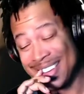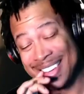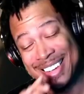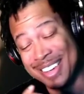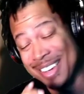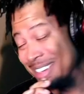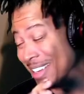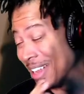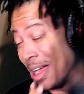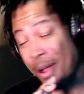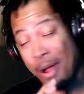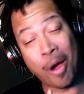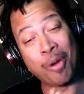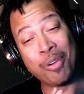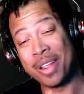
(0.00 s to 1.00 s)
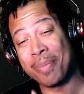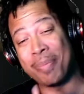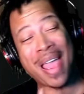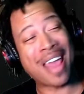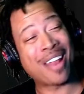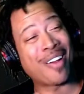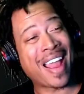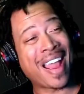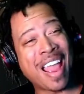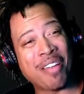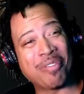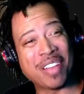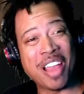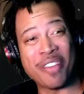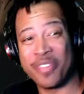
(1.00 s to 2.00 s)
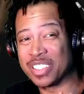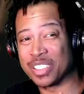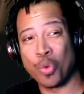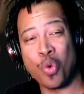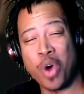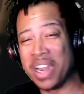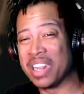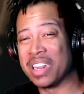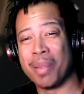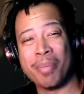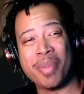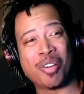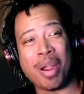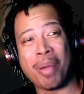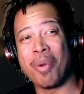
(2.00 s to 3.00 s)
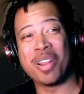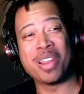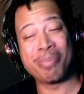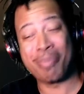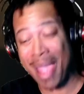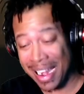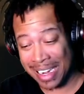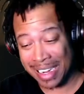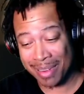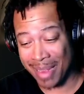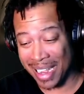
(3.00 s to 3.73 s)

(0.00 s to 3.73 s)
the only battle I have left is the one in the mirror. I'm only battling